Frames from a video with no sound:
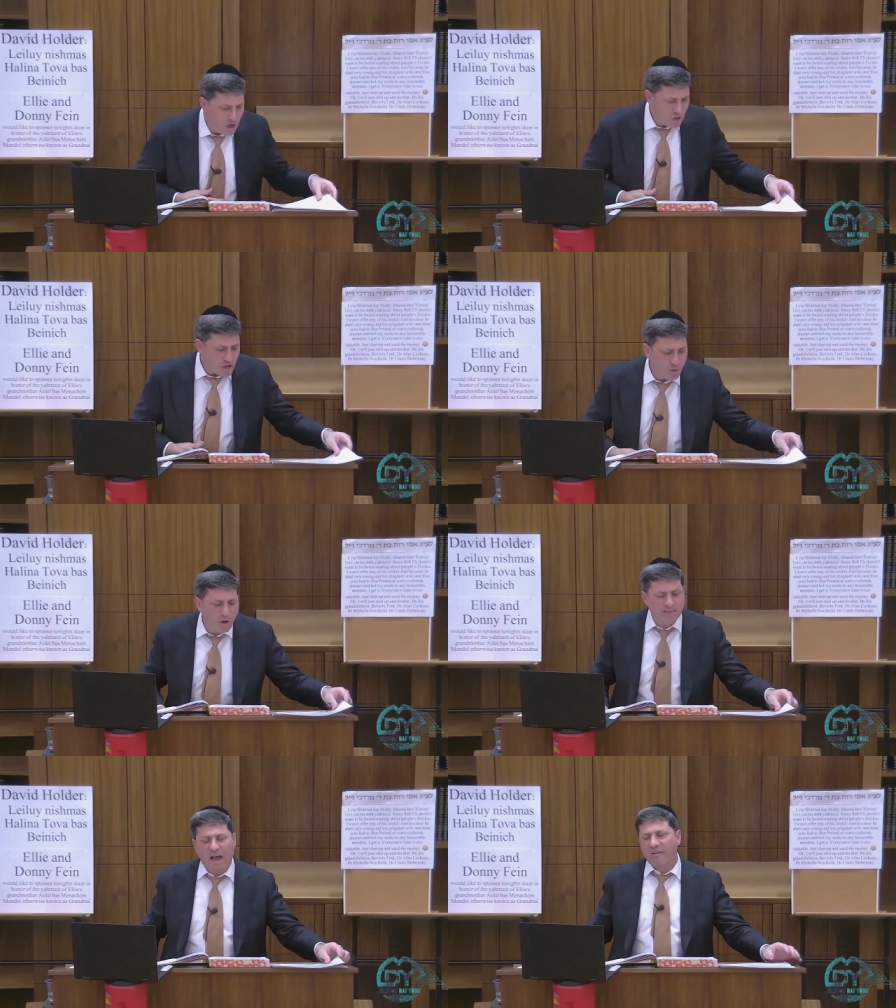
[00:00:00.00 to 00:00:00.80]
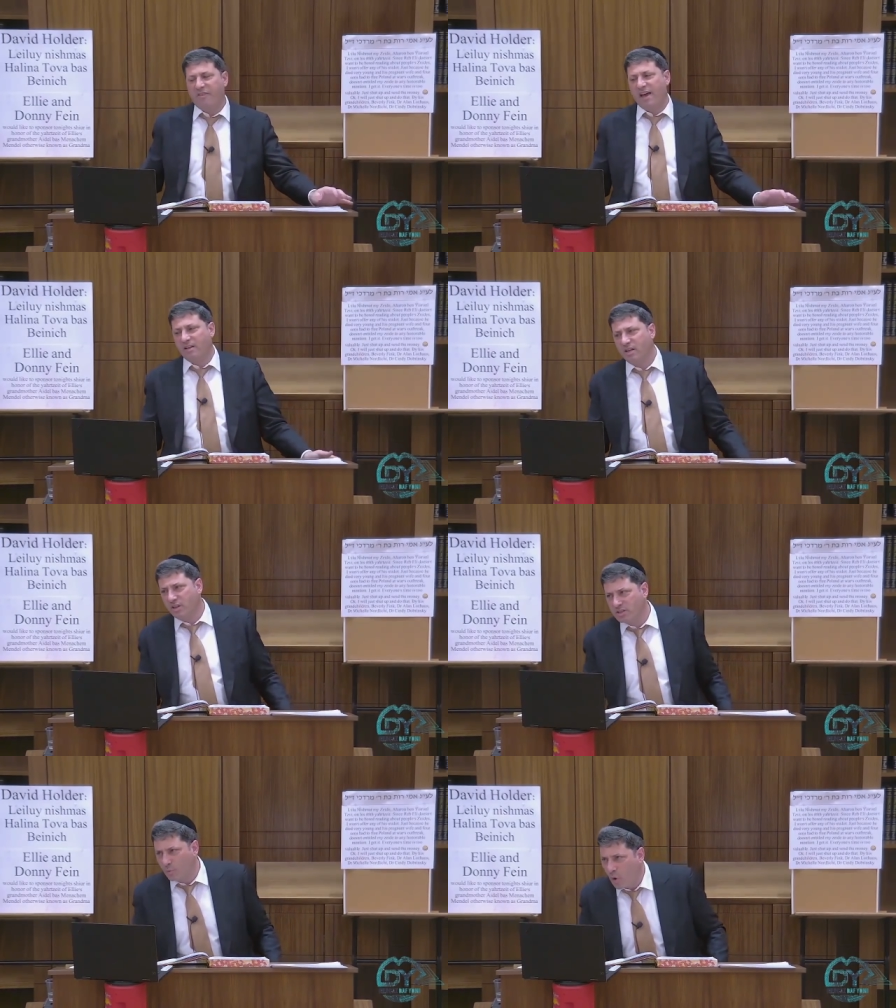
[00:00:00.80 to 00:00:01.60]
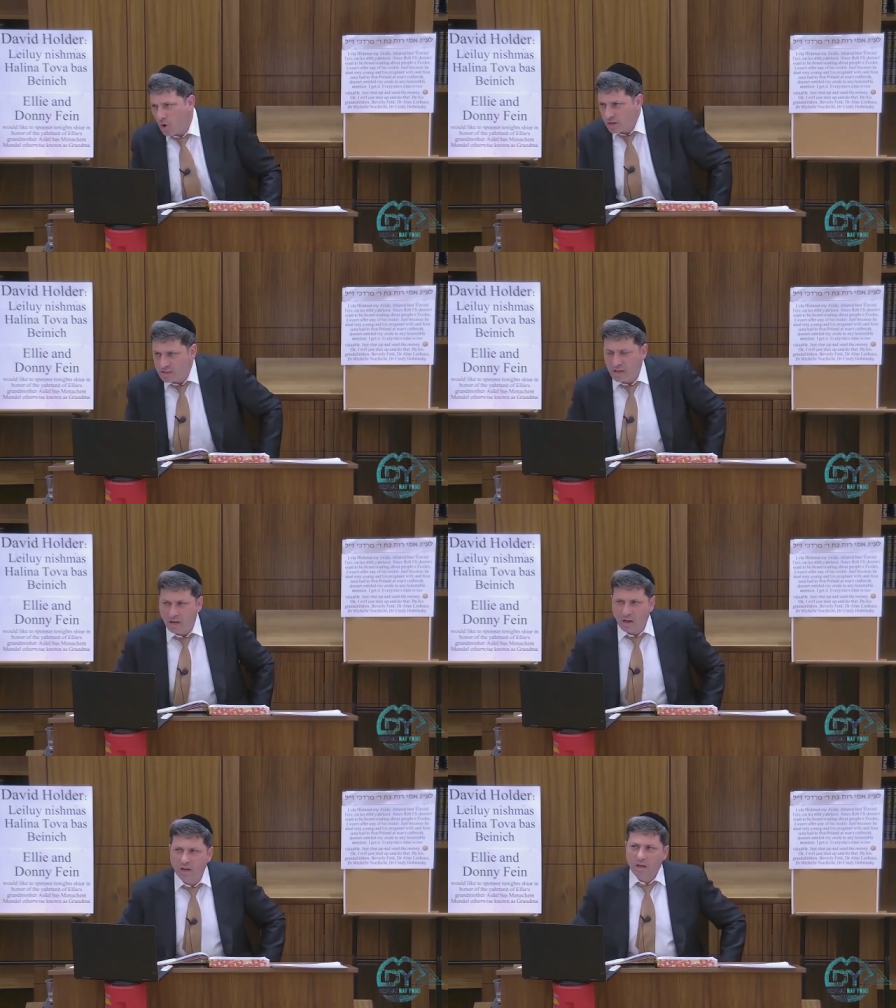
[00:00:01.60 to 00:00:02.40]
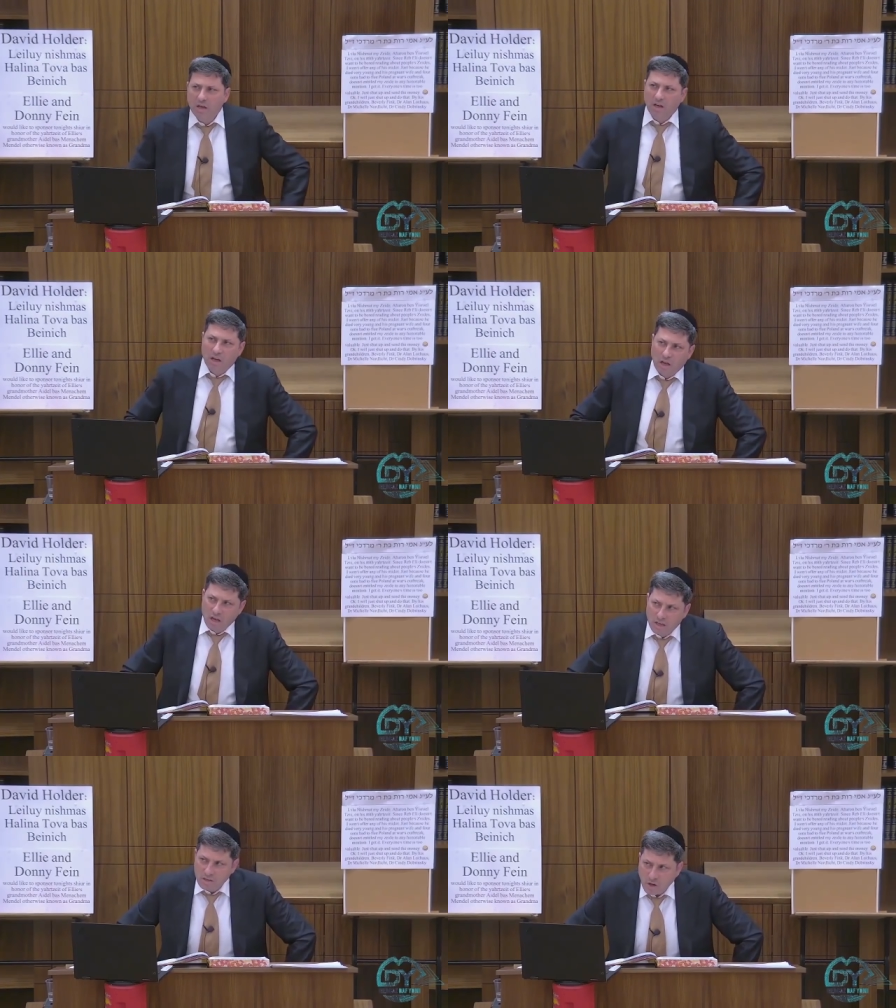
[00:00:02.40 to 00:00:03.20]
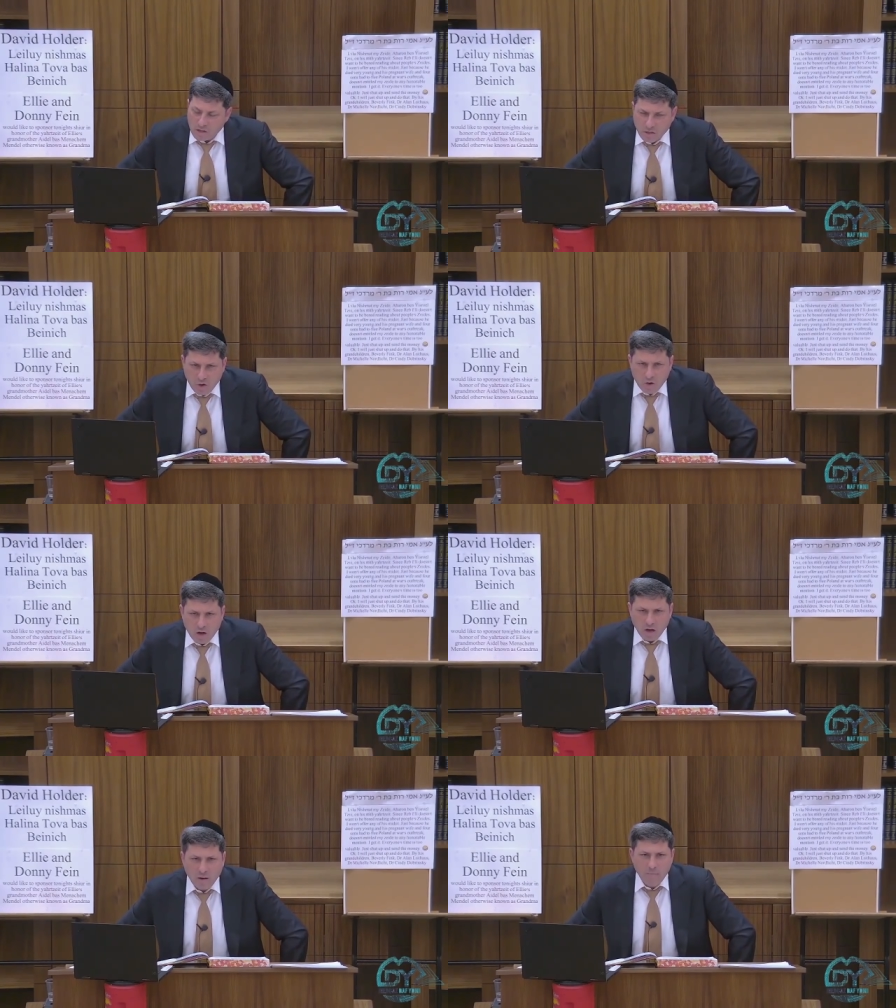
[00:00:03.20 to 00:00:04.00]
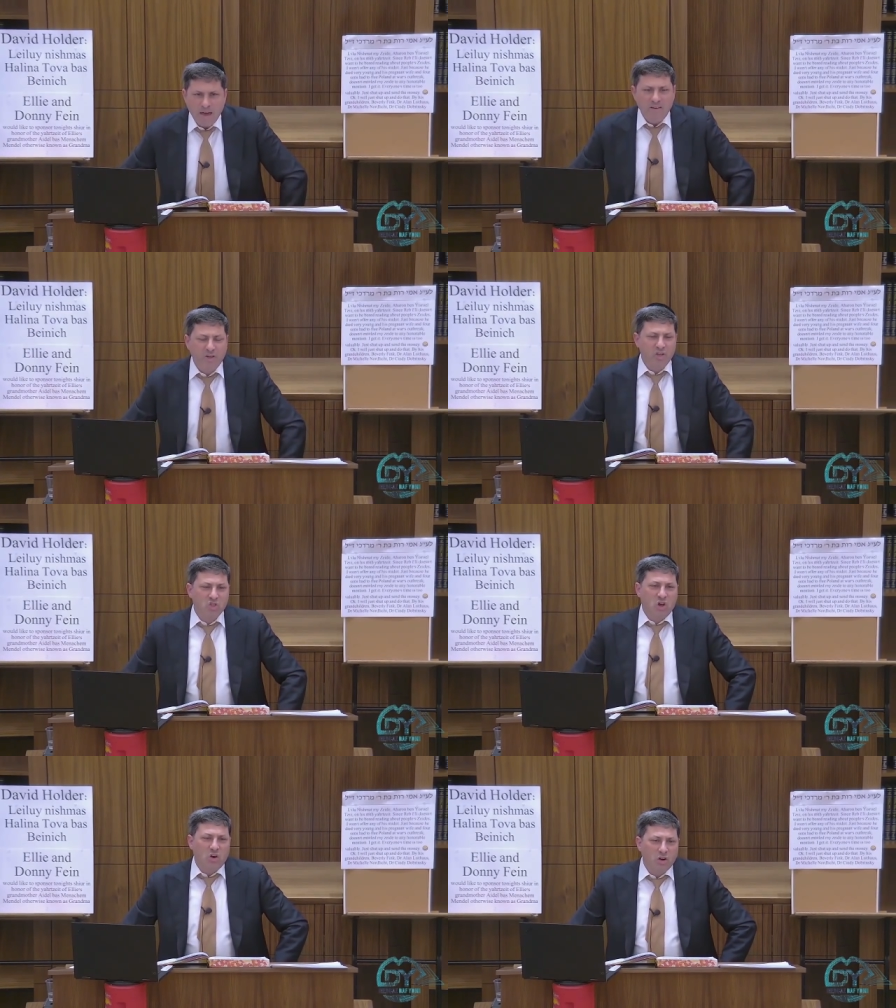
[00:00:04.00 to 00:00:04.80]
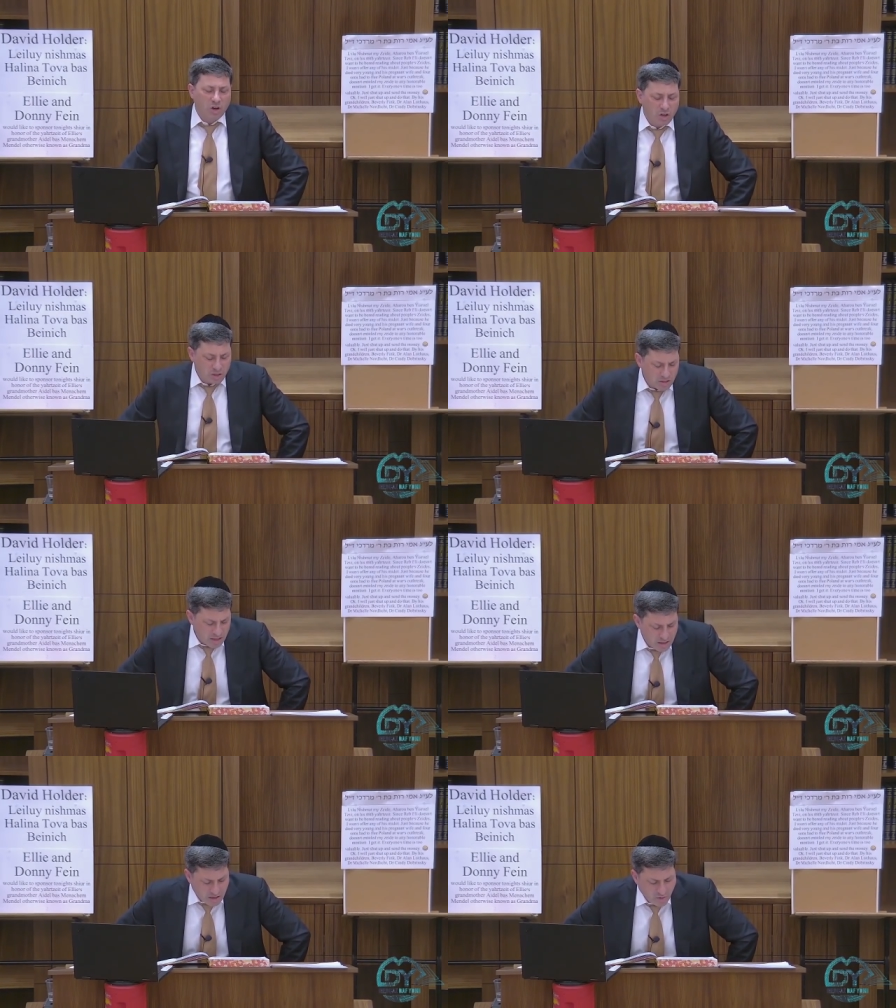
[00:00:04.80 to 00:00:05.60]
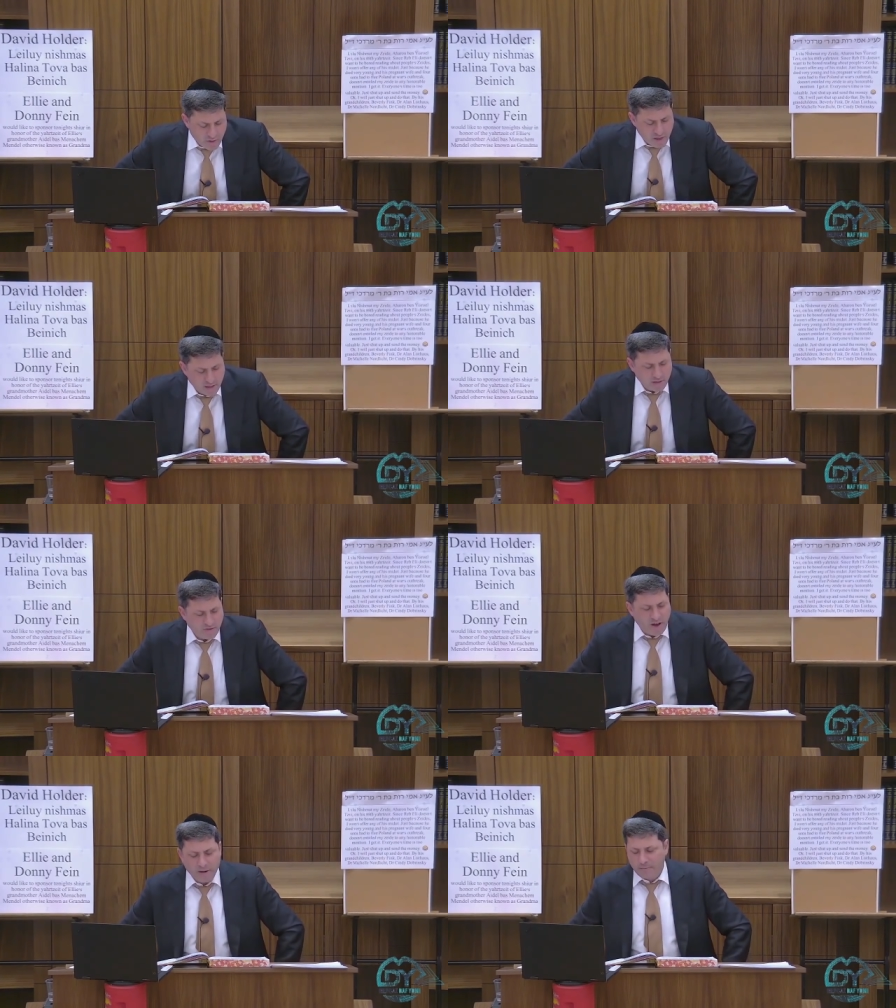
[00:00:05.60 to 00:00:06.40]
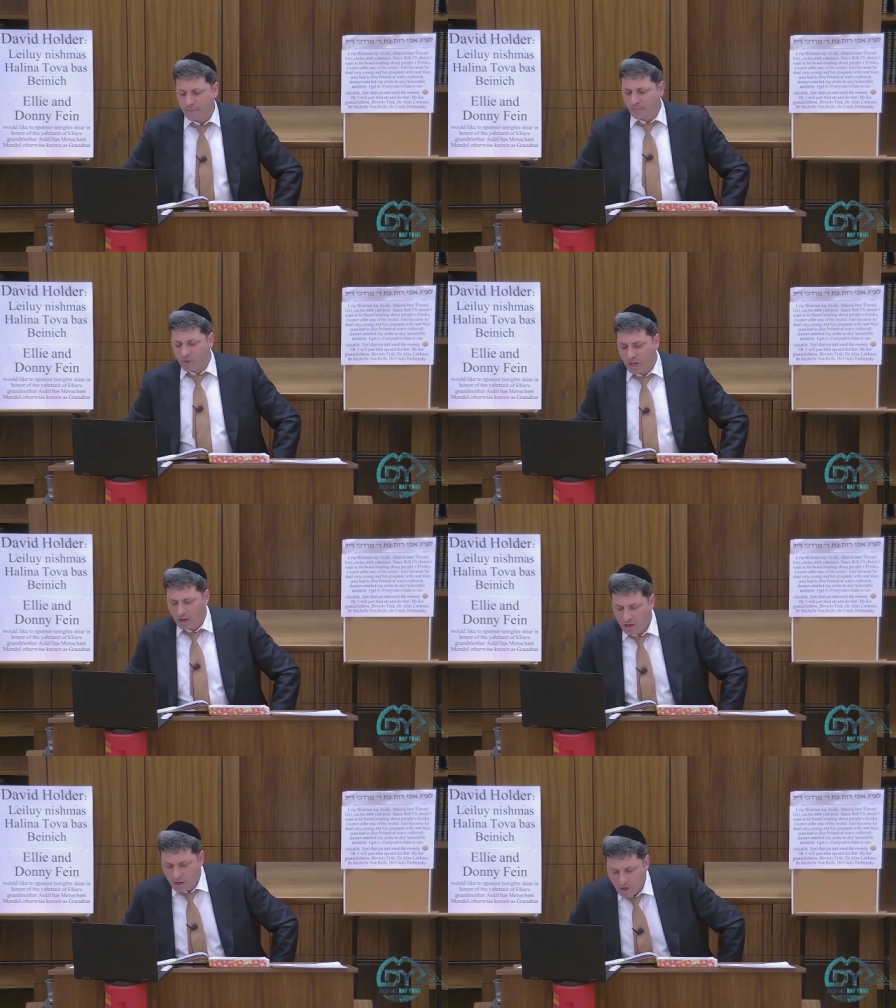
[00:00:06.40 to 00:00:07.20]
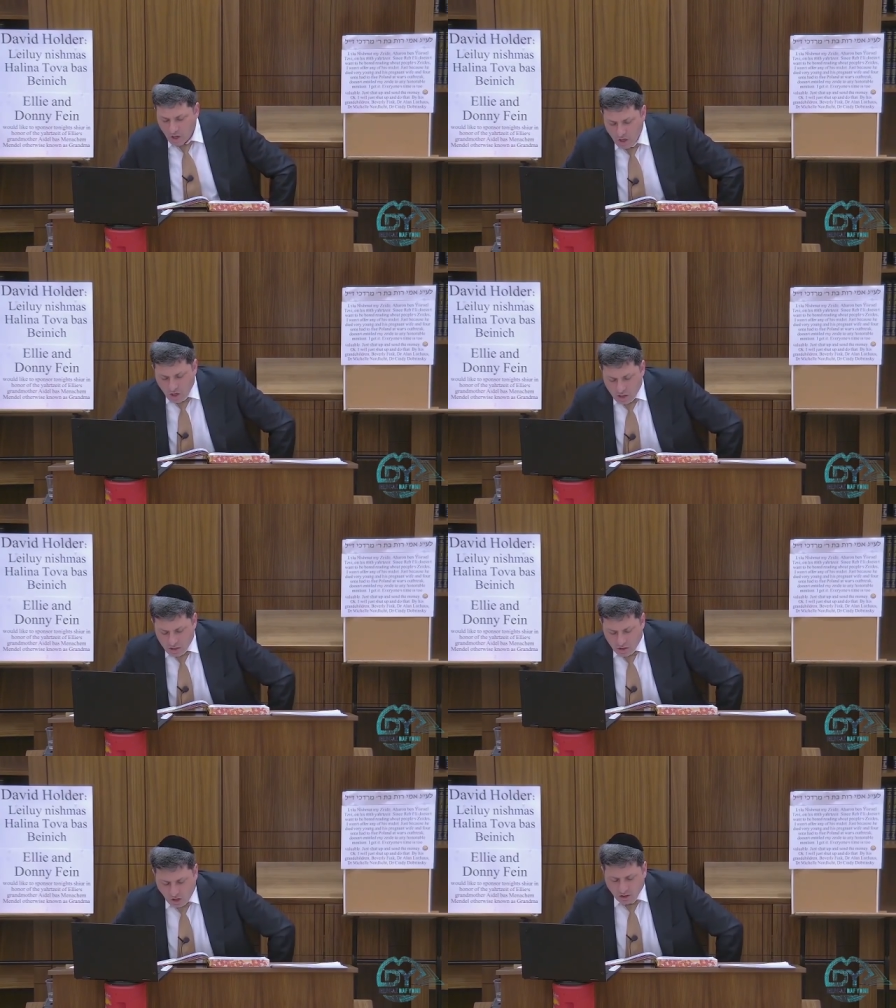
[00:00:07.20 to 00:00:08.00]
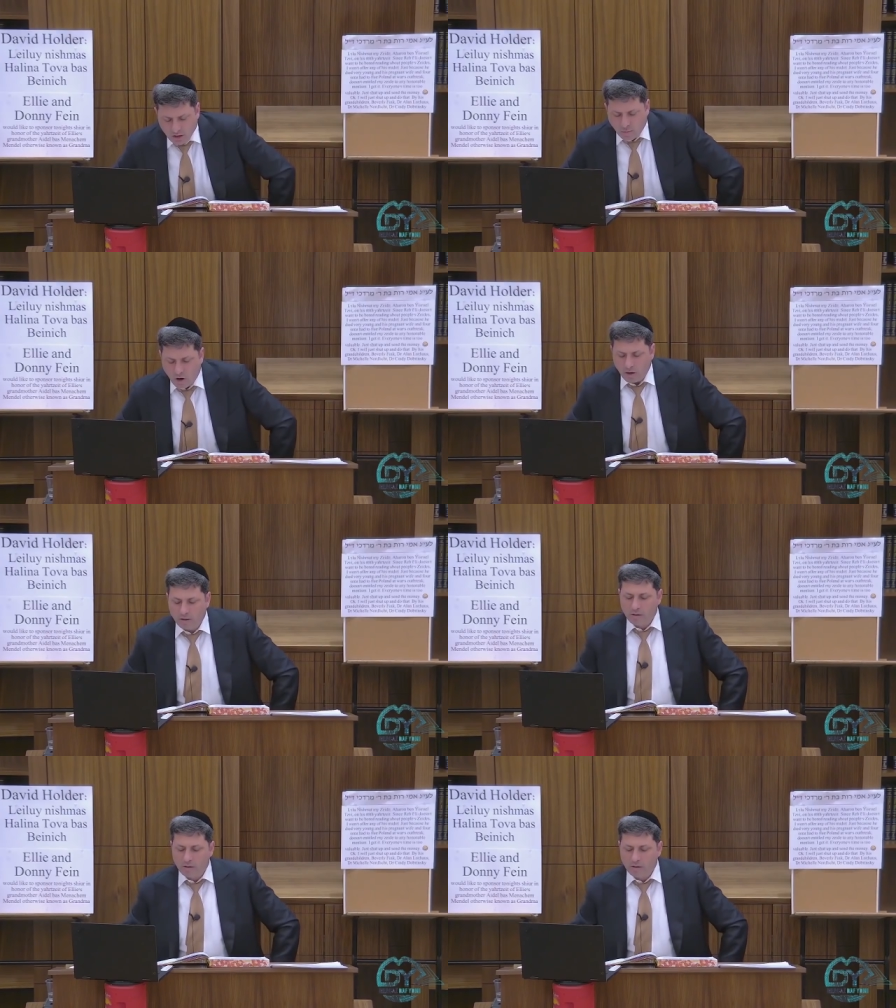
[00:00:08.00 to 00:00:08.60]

Those are the ones I found. There's more. There's, the, uh, there's also uh, Dezara. There's the, the different things. Fine. Zog the Gemara.